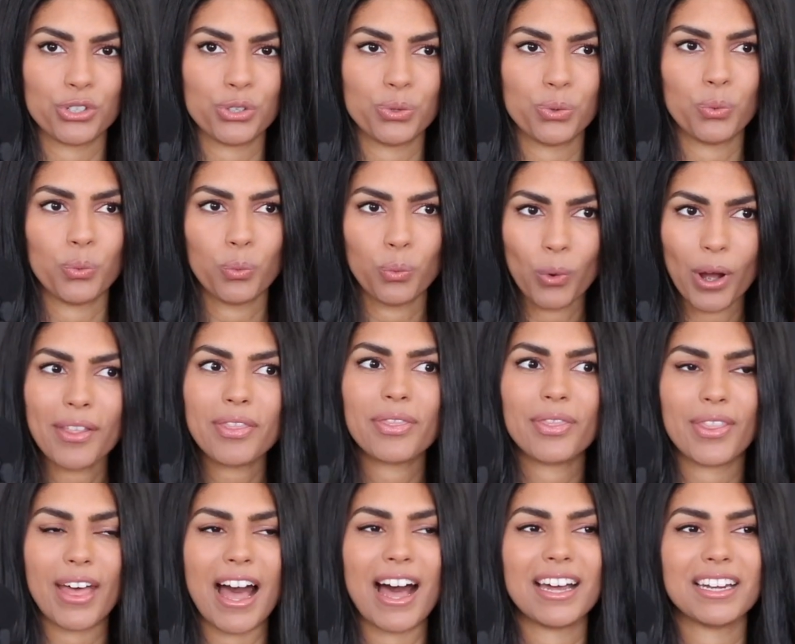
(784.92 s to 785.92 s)
to what
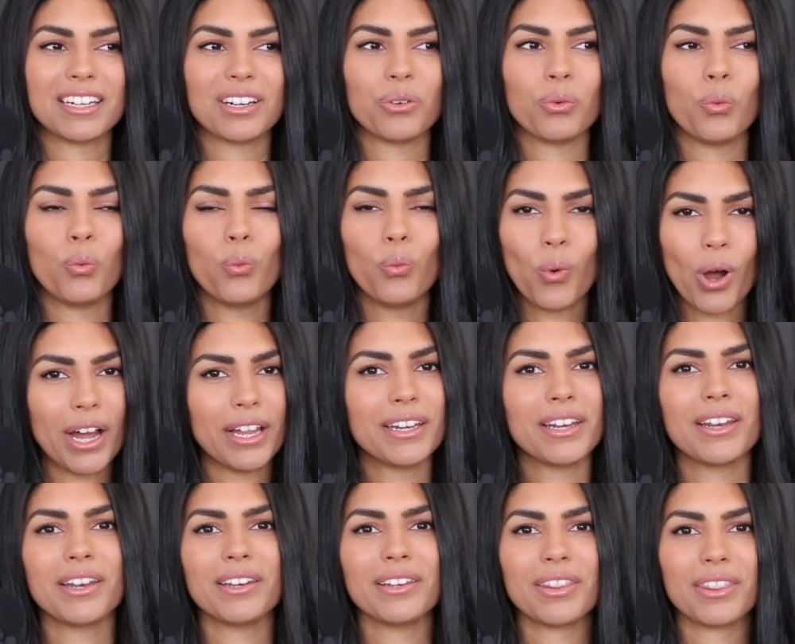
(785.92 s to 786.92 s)
that
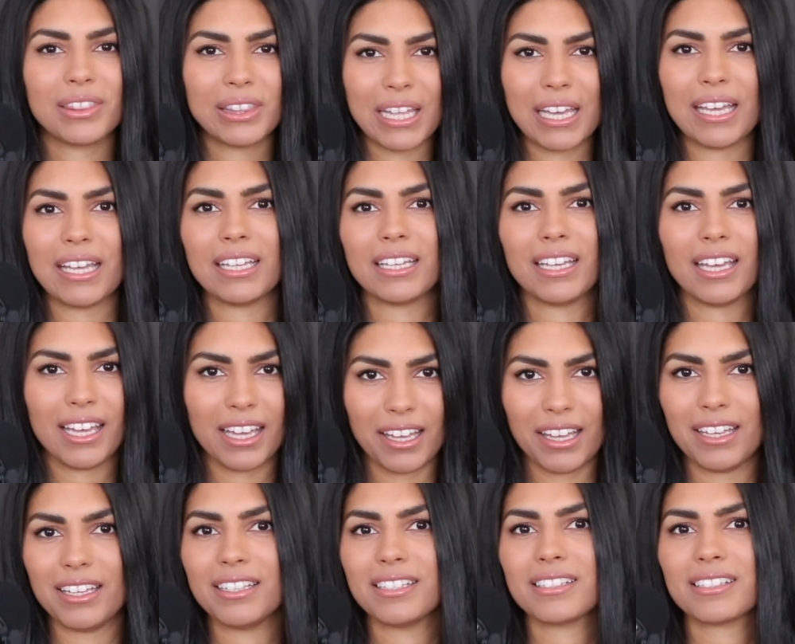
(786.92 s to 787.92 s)
one thing
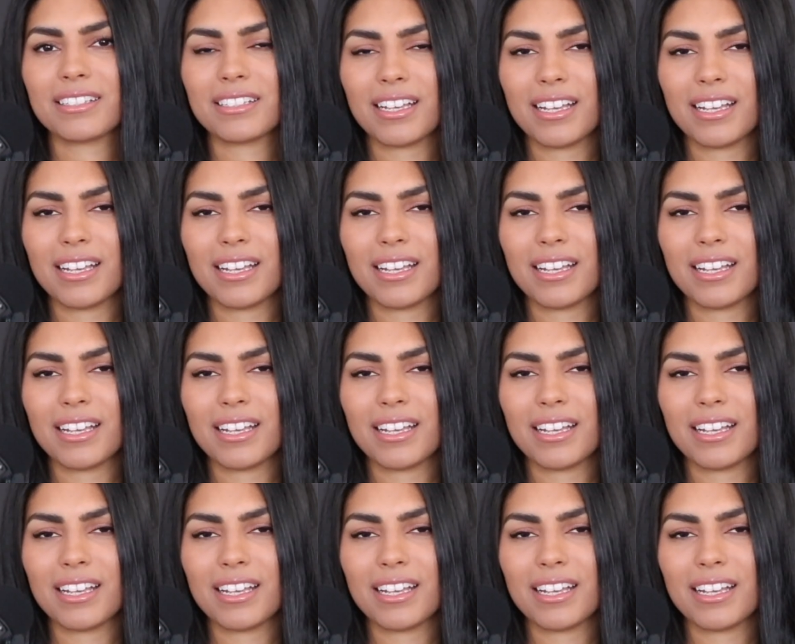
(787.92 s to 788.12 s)
is.